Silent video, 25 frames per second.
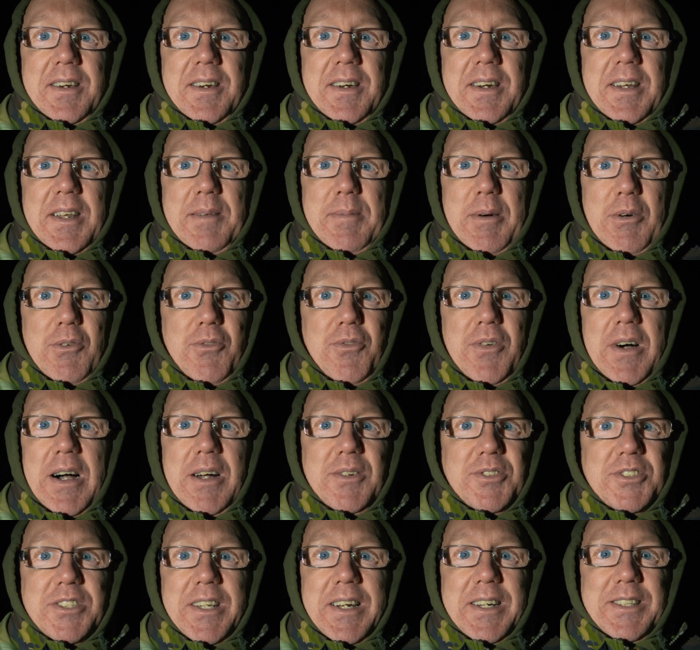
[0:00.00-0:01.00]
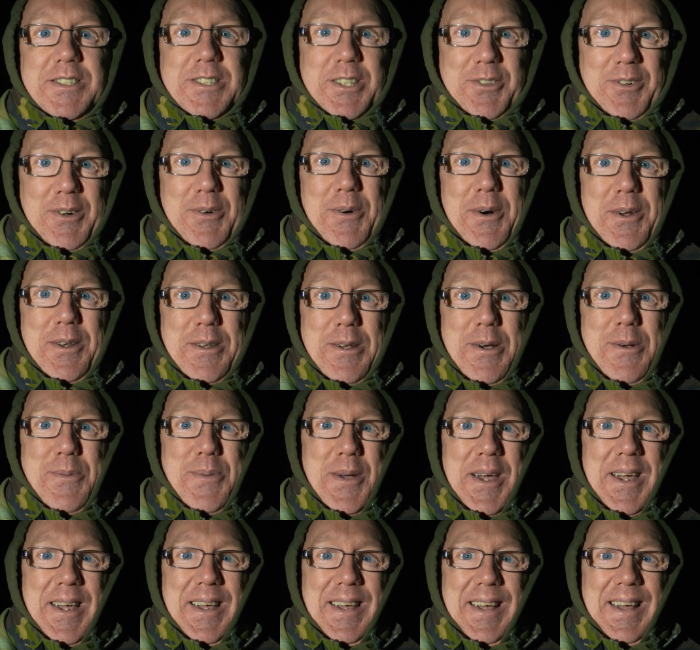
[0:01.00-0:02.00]
in about 5 seconds if I want to
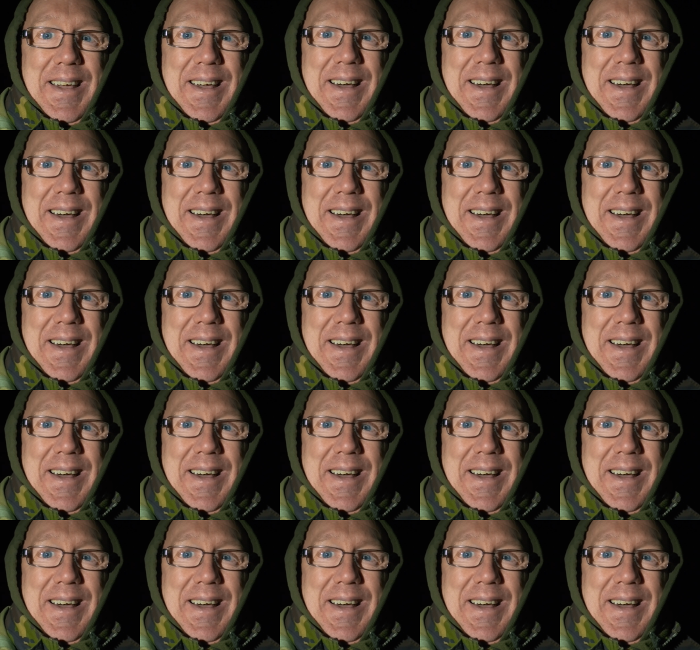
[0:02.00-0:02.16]
be.